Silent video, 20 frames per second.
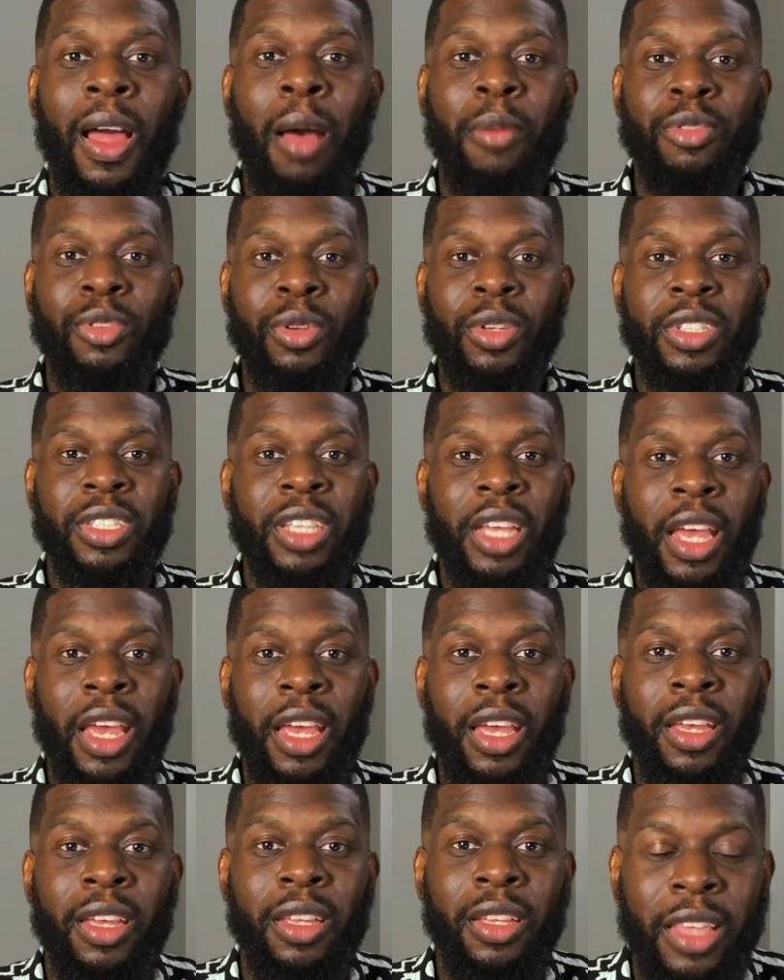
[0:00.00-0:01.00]
I'm just gonna
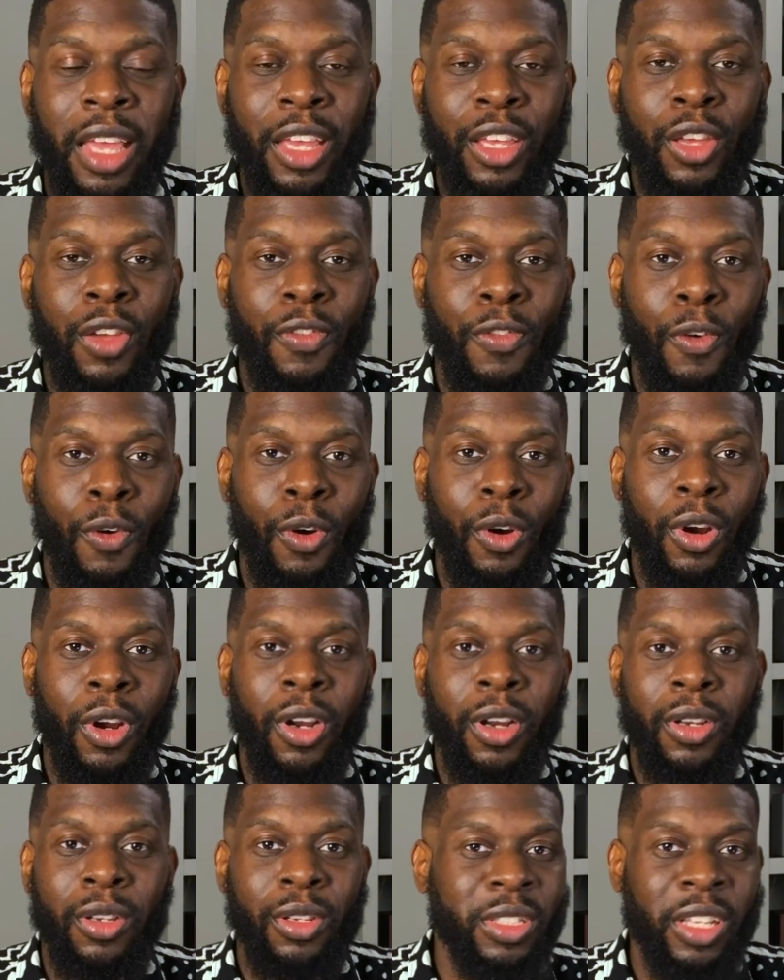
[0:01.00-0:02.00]
say thank you
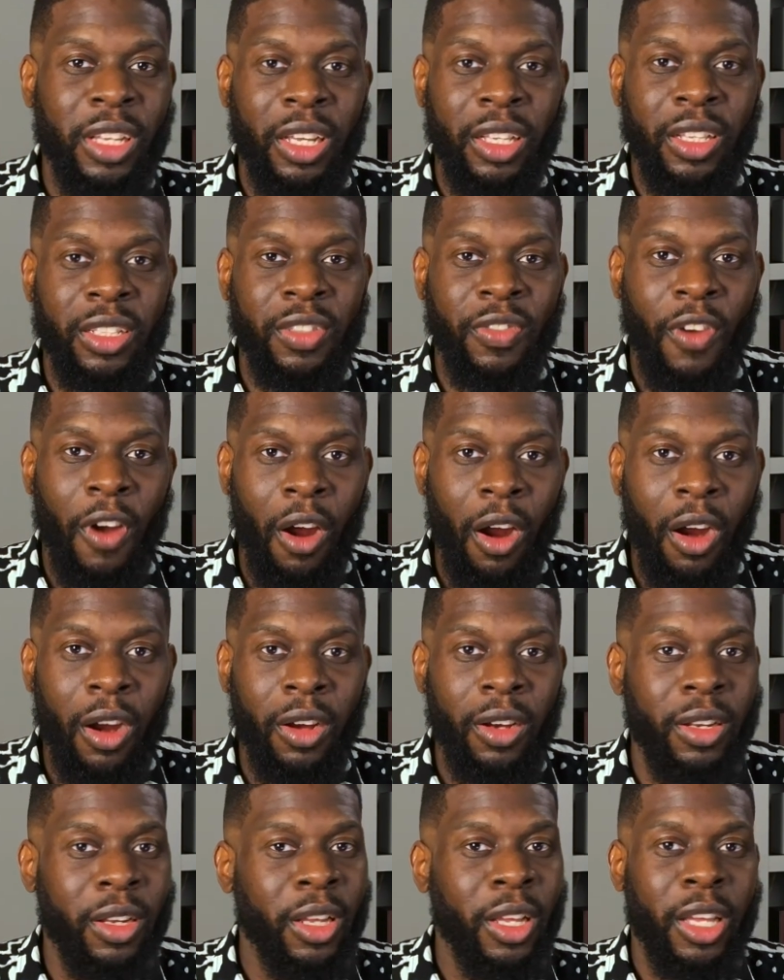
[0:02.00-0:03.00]
for sticking this
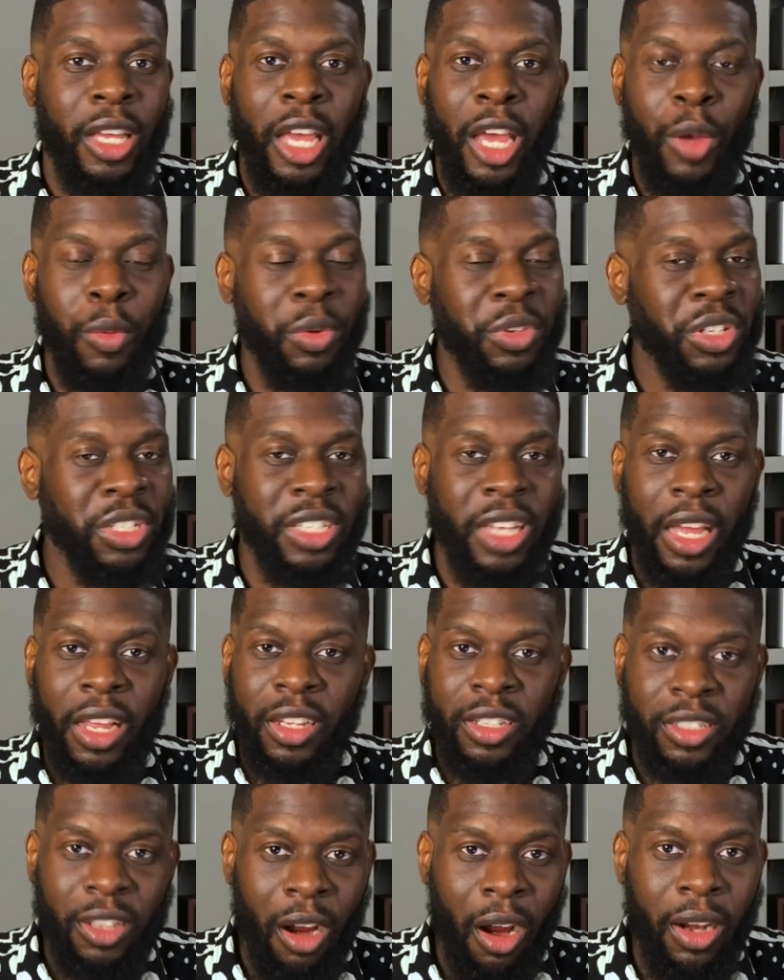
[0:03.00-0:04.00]
far, and we're just getting
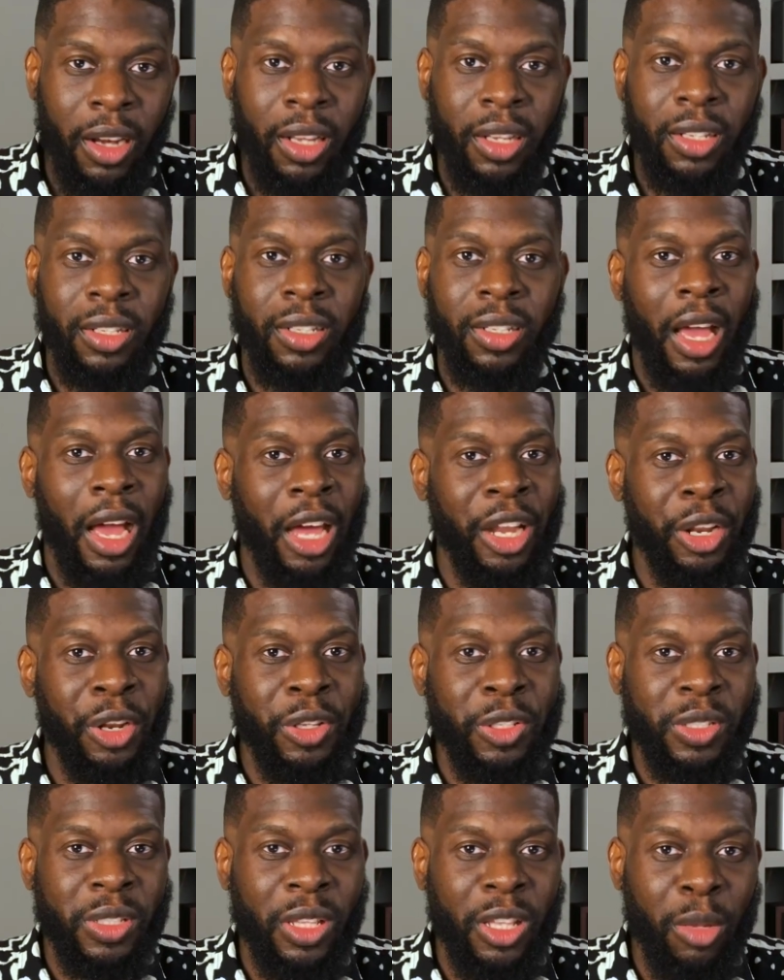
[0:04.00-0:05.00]
started. I know
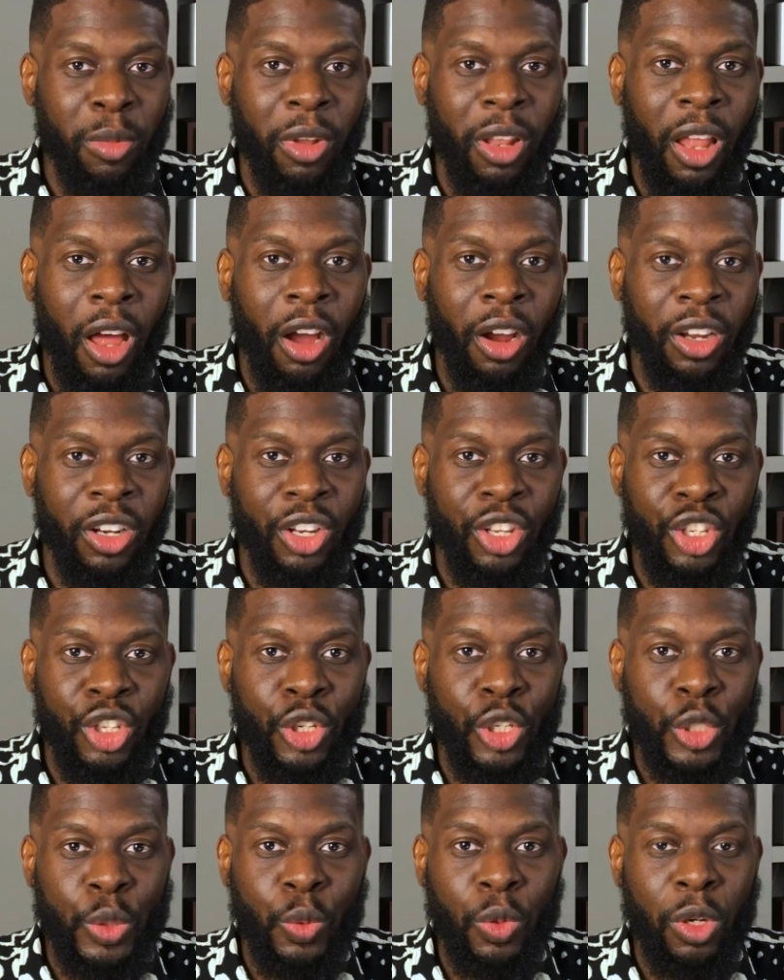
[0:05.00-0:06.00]
this is a little bit longer than
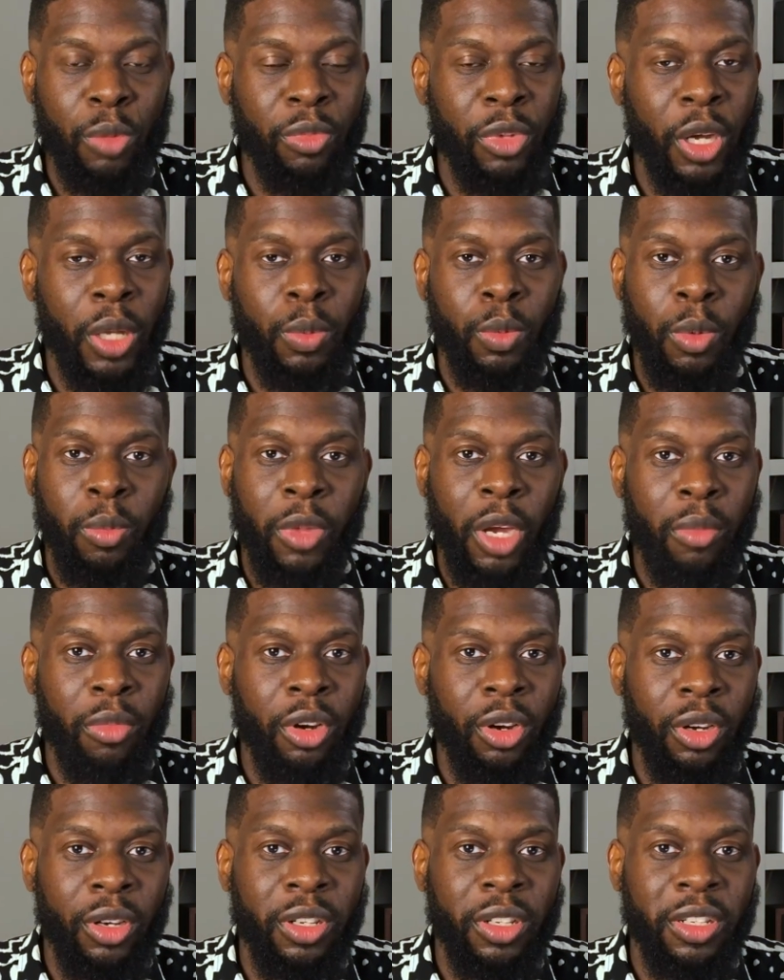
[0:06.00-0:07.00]
usual, but
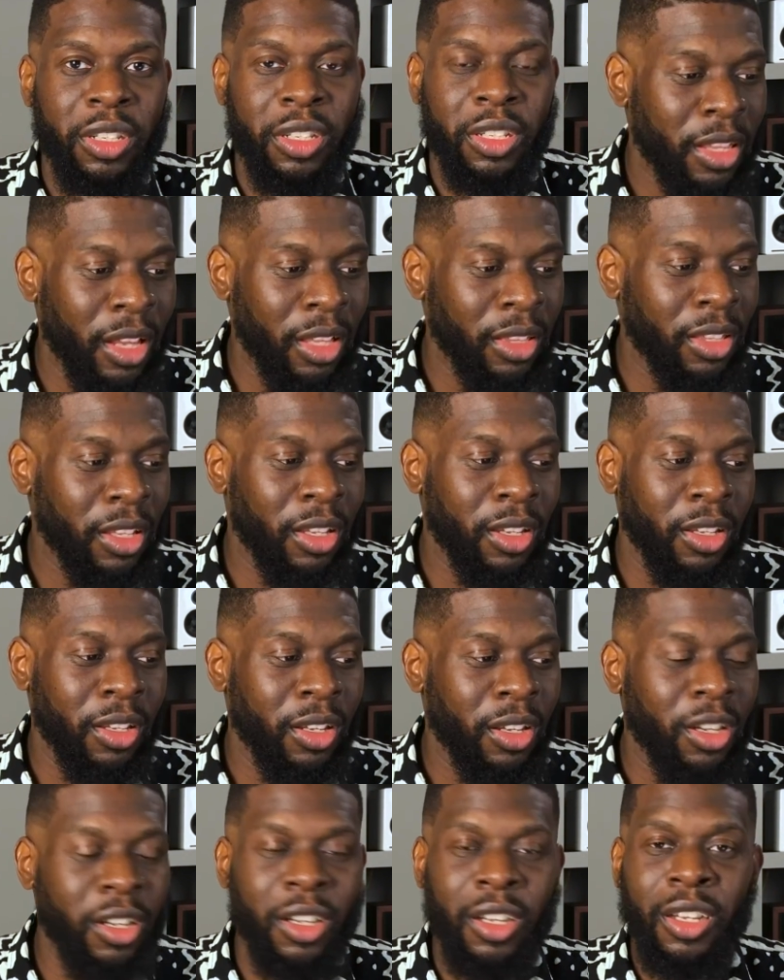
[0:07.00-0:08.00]
remember,
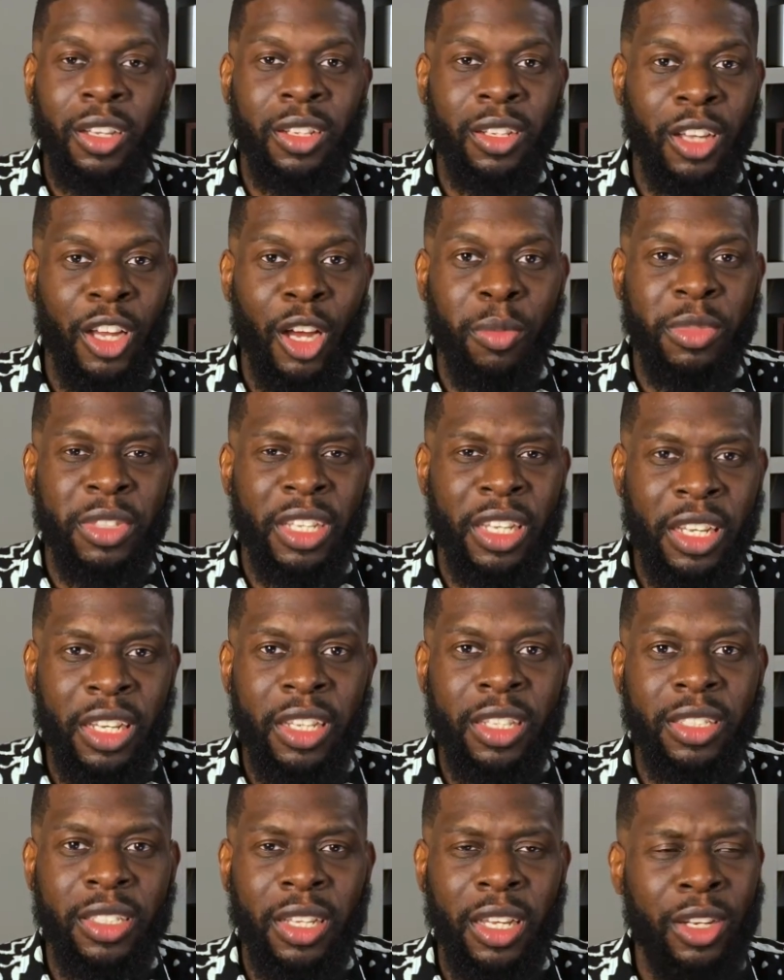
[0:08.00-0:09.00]
nothing good comes
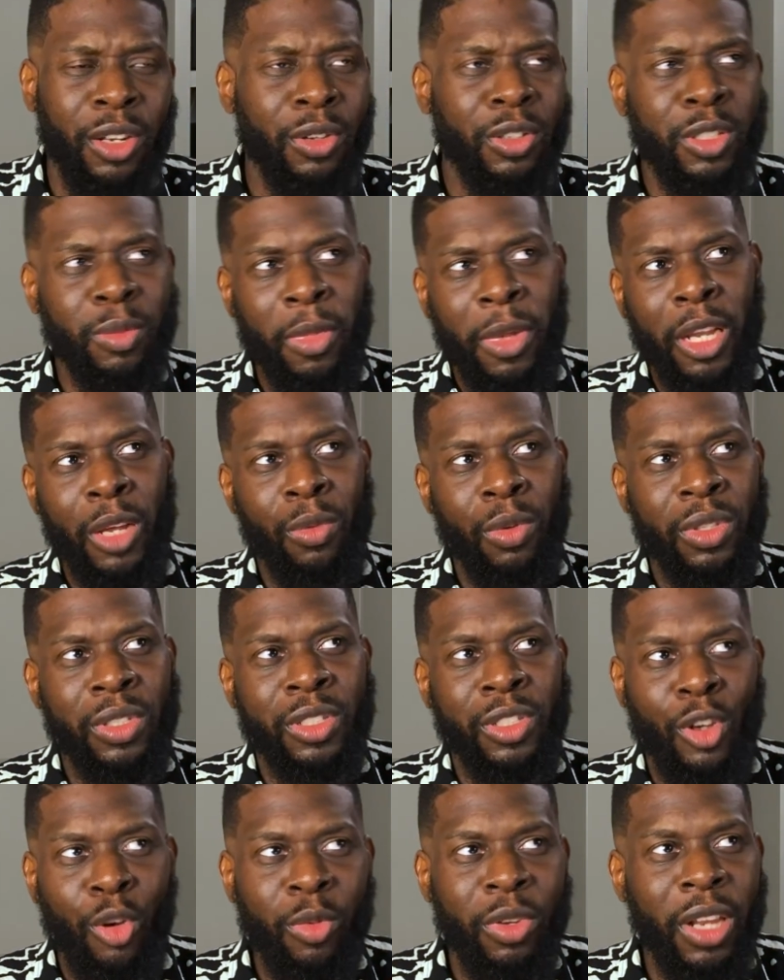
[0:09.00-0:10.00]
easy. I know somebody once
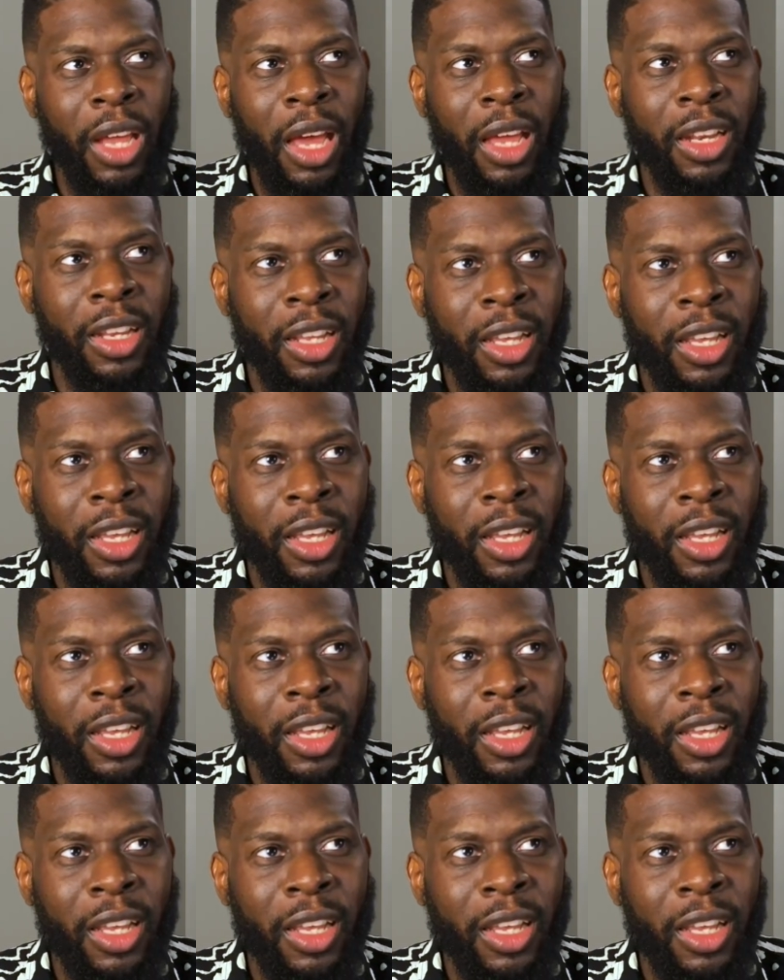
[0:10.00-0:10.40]
told me that.